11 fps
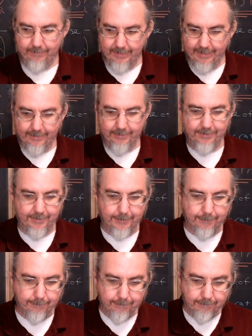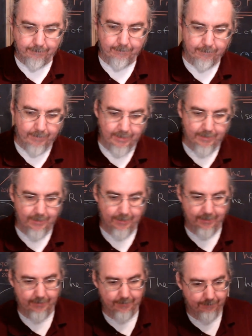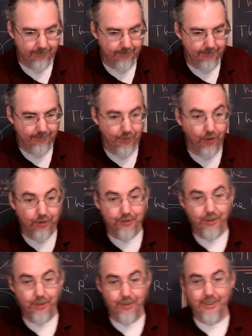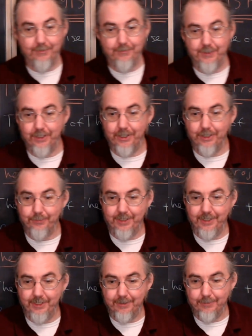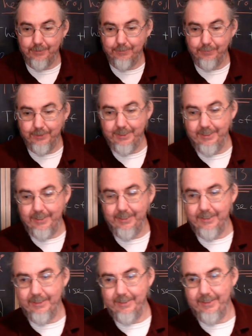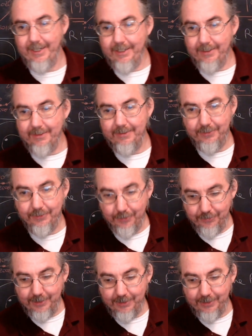entity. All in all, FDR would end up appointing 8 associate